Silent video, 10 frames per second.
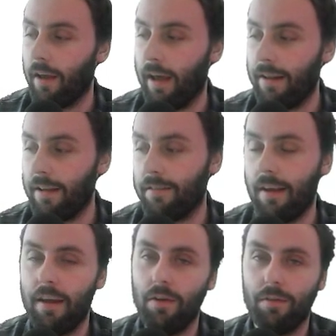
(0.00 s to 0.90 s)
and let's
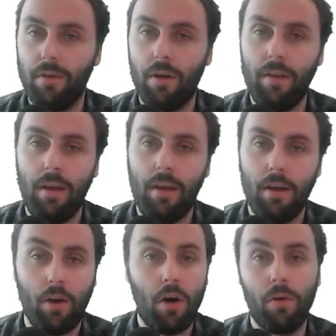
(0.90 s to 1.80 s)
say you're doing
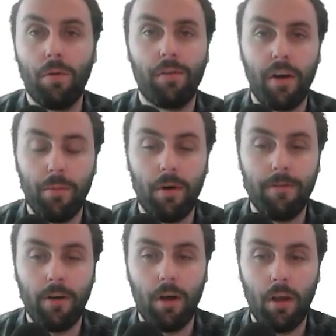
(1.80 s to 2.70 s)
the Coral sign up
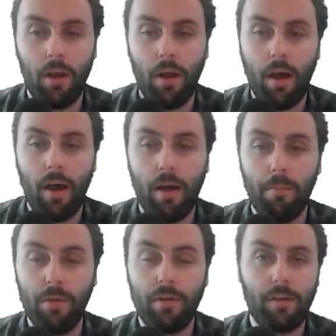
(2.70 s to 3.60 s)
offer,
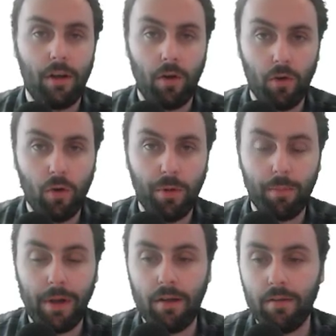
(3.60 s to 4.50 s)
you just click on all
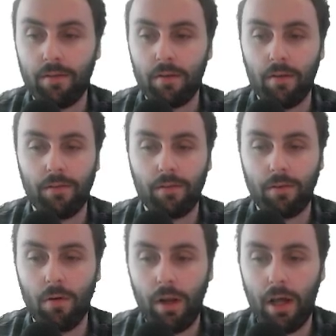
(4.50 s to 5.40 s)
bookmakers,
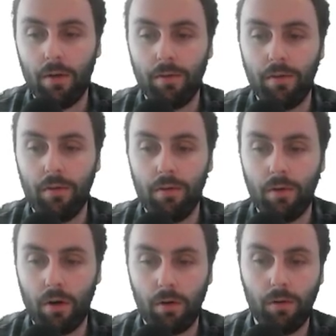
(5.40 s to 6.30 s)
scroll down to
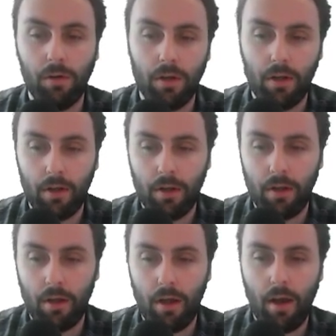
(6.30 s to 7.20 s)
Coral
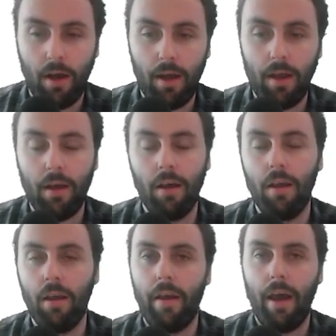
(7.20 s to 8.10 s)
here,
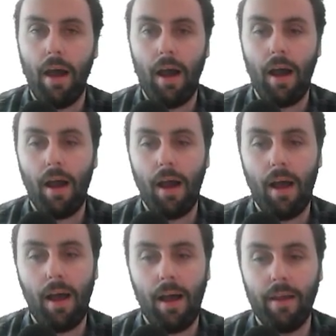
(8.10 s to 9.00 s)

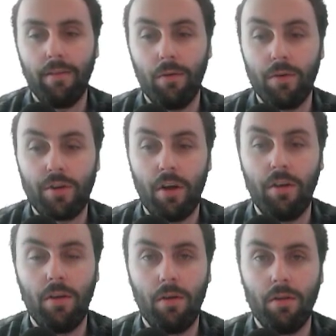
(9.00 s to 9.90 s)
and it will show
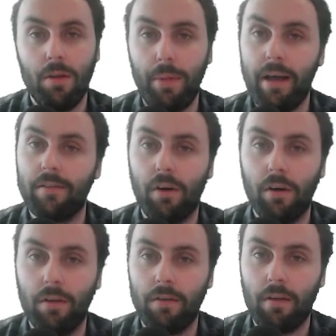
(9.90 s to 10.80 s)
you the best
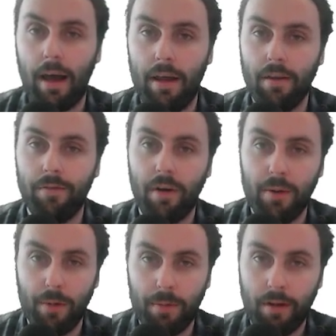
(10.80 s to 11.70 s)
odds at this very
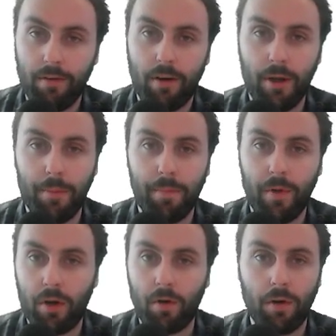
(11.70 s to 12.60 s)
moment in time
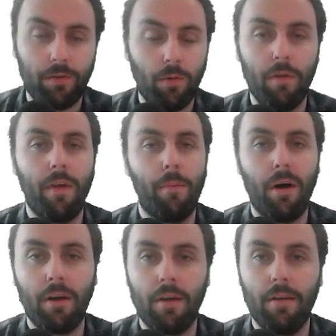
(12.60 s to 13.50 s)
across all of their
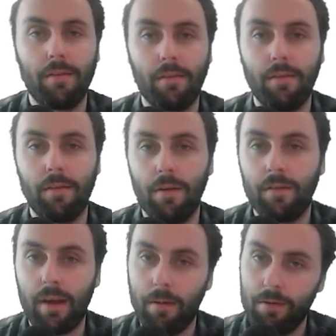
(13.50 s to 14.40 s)
markets. So it
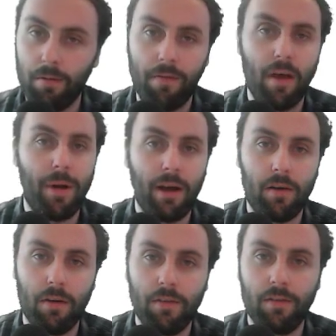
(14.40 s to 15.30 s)
scours all of their back
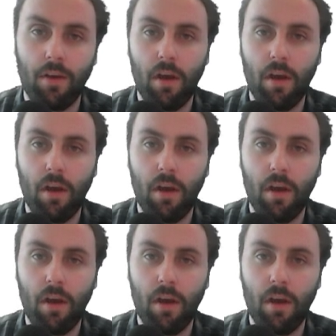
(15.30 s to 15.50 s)
odds,